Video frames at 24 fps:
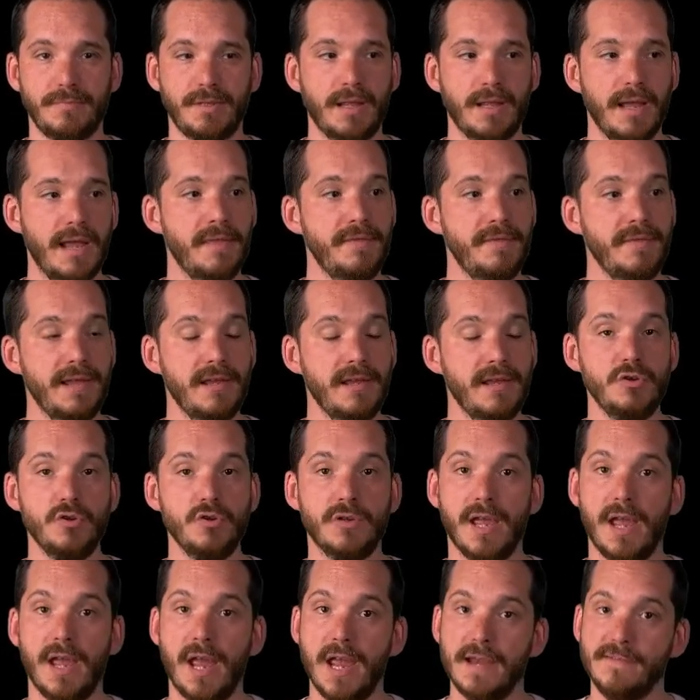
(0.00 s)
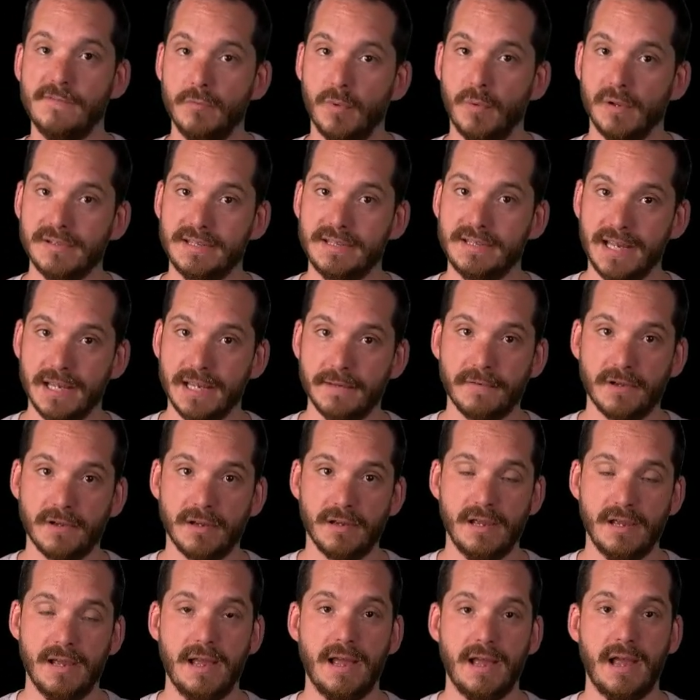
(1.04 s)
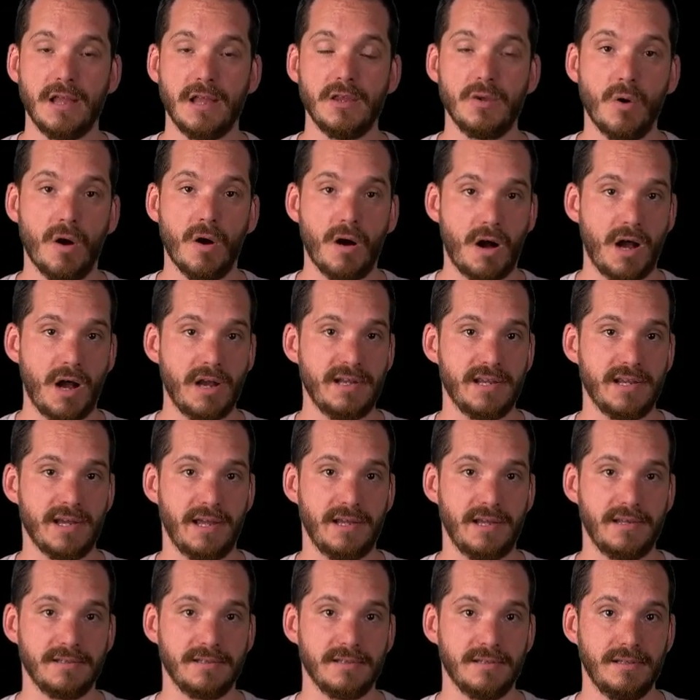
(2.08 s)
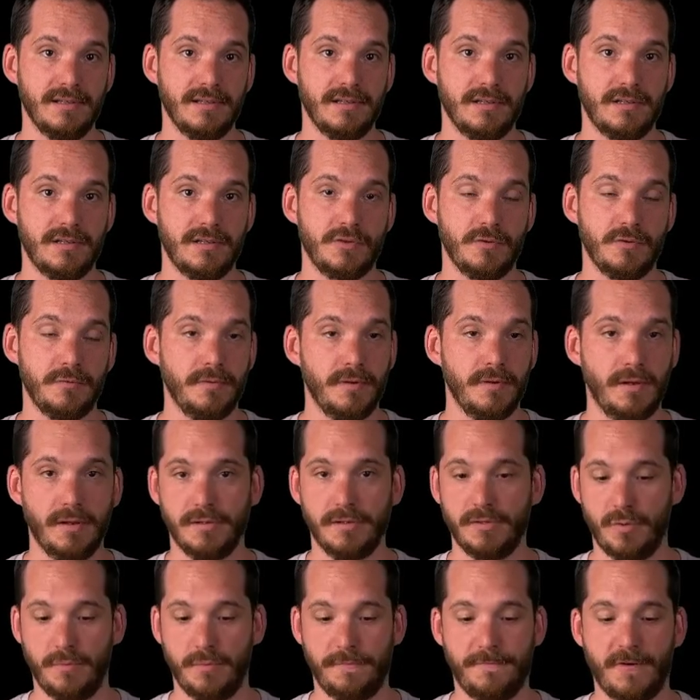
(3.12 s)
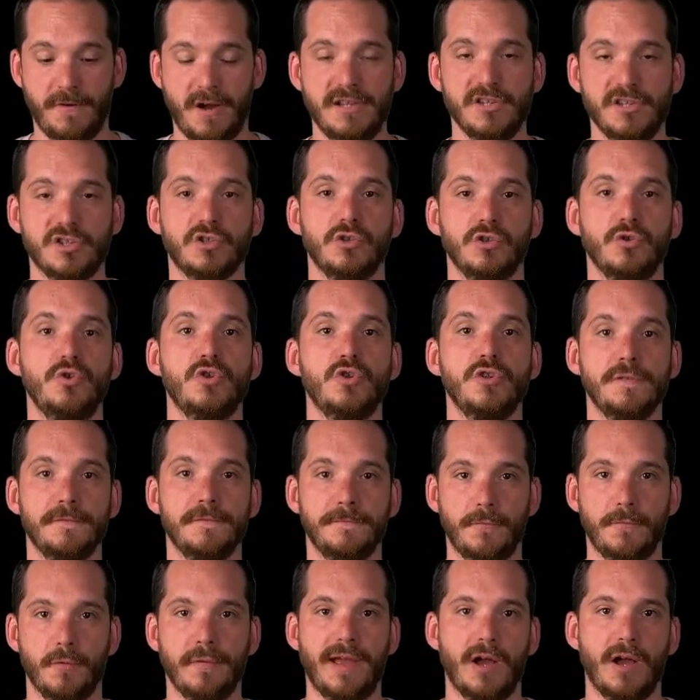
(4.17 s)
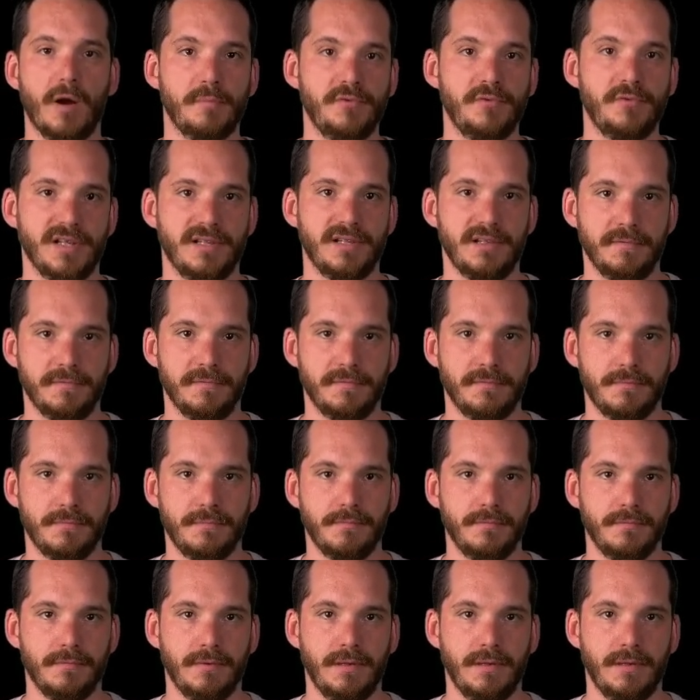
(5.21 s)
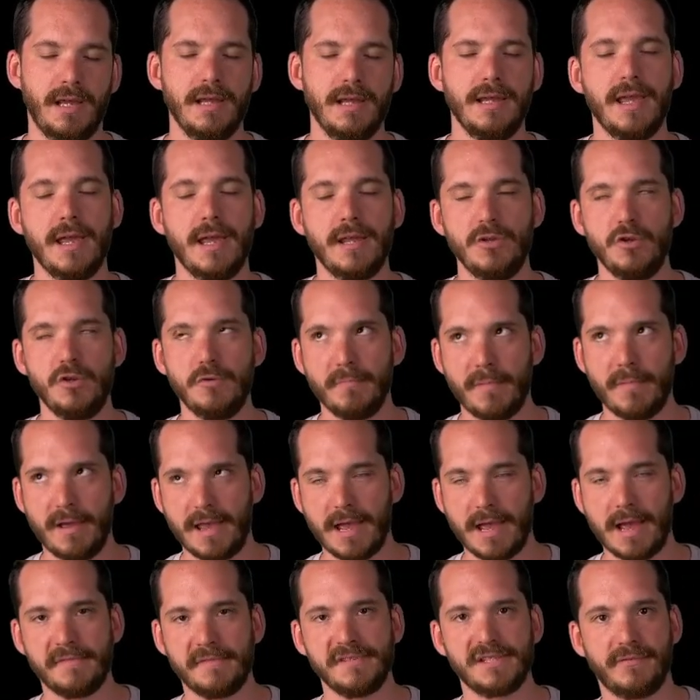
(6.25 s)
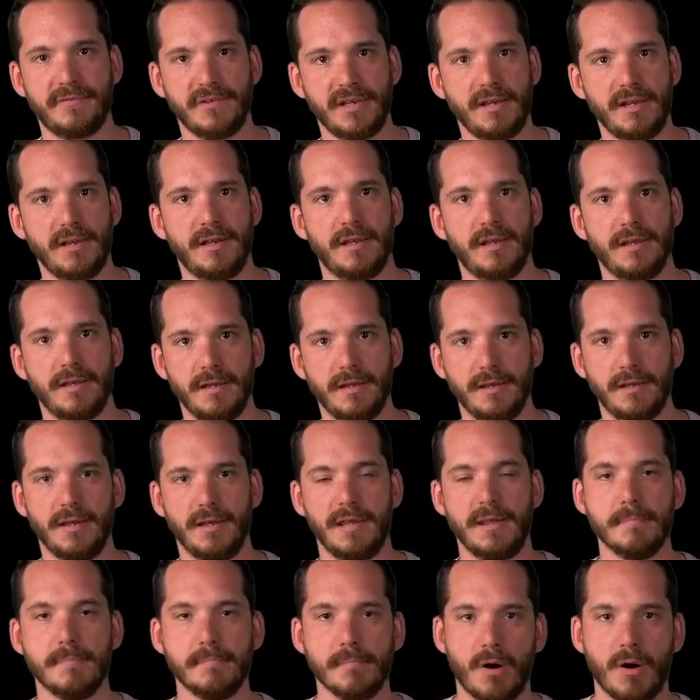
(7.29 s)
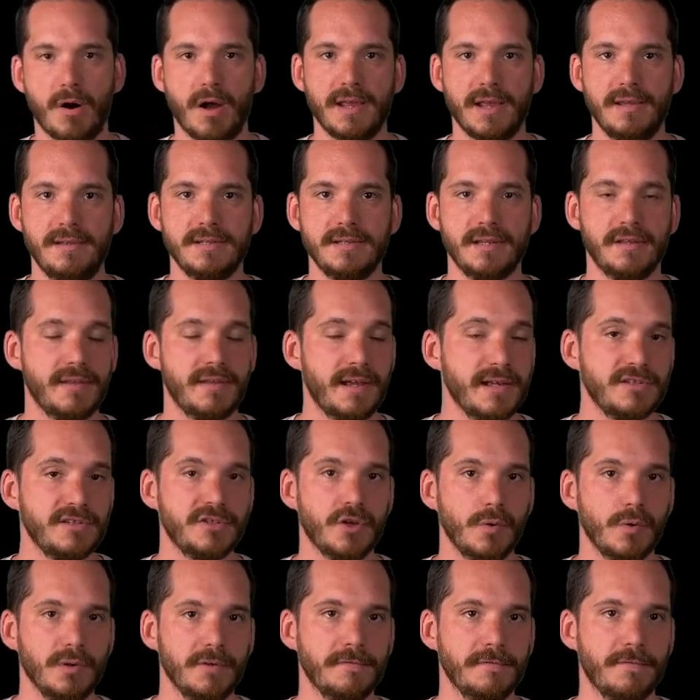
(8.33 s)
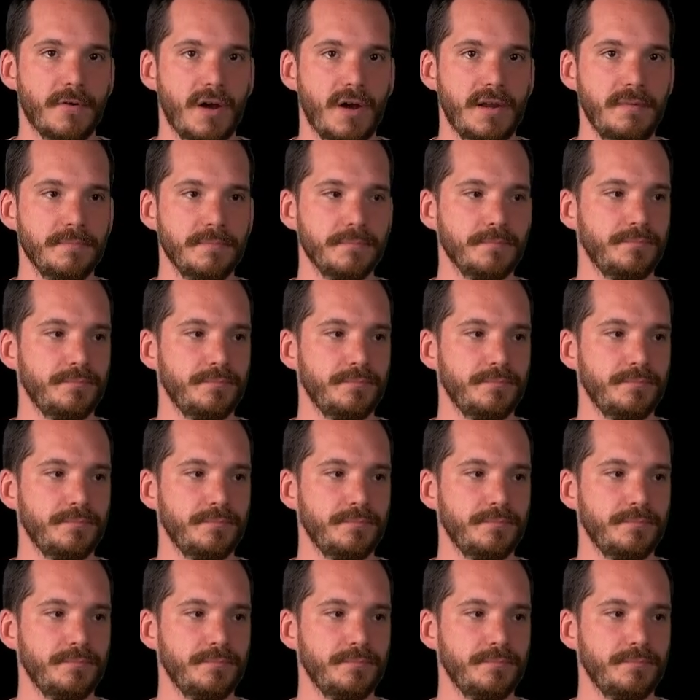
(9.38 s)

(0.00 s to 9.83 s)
And then you get everyone together and you ideate to find solutions for that objective. Again, you may have something in mind, and that's totally fine.